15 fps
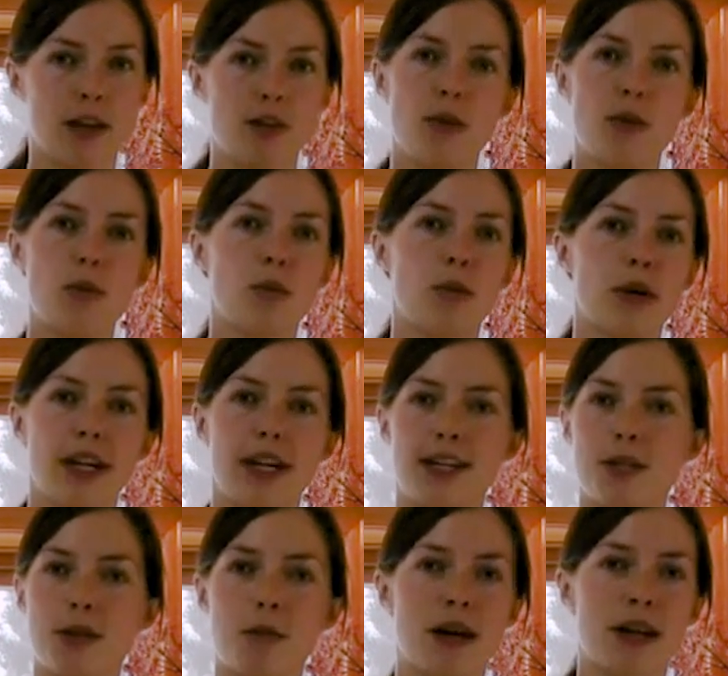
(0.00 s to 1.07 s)
Don't worry
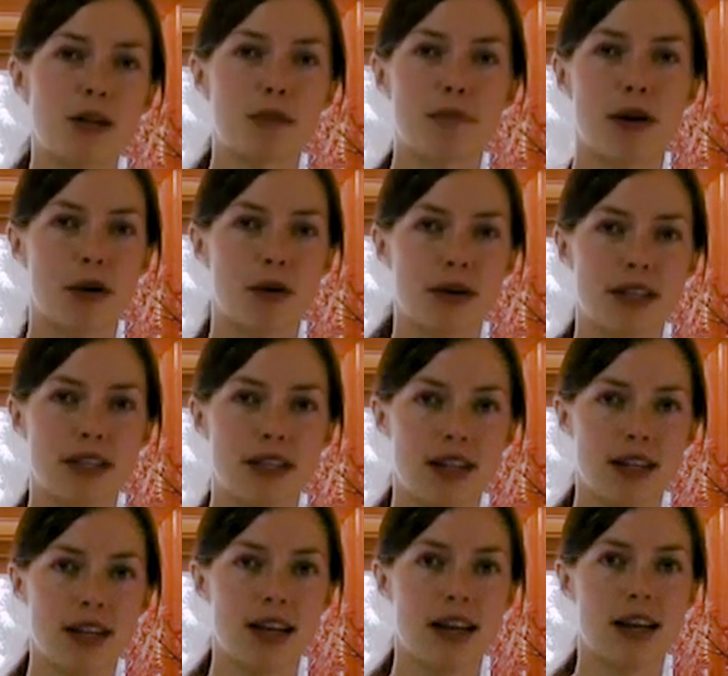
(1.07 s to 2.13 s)
too much about
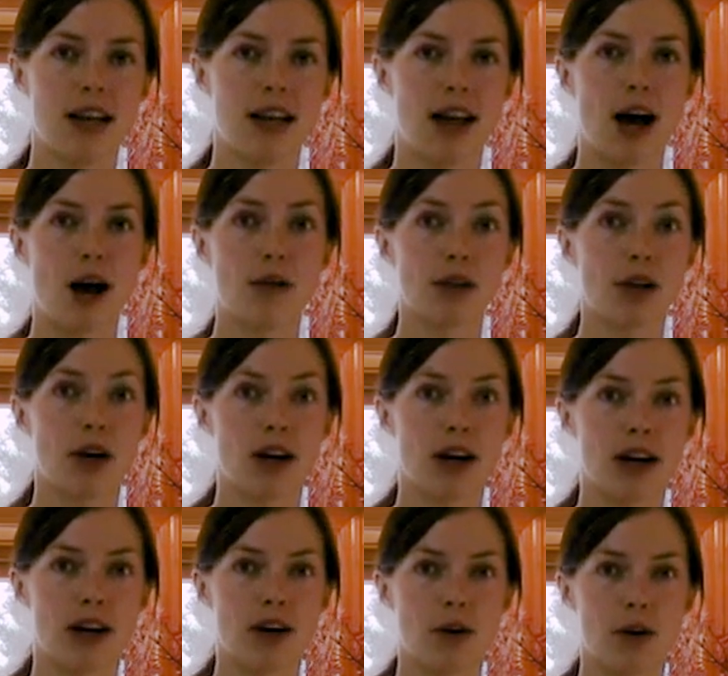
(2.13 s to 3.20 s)
how
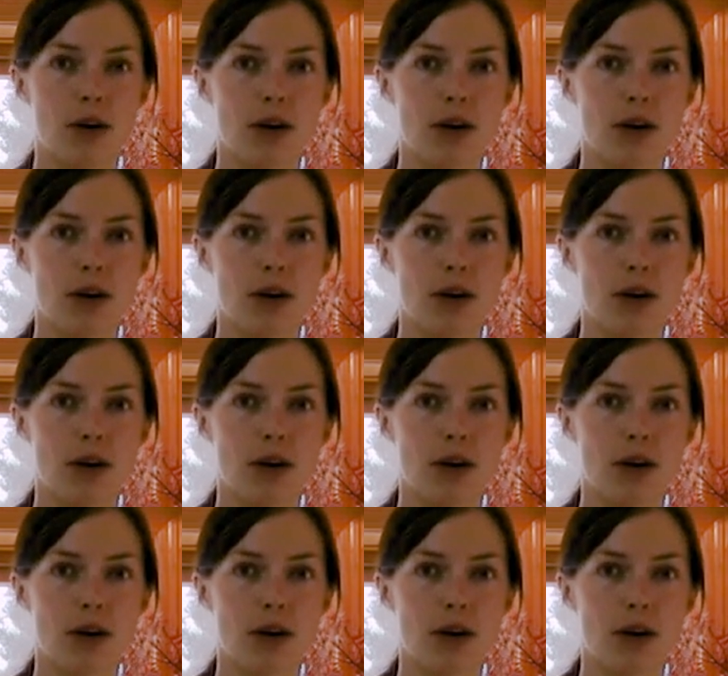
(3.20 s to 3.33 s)
long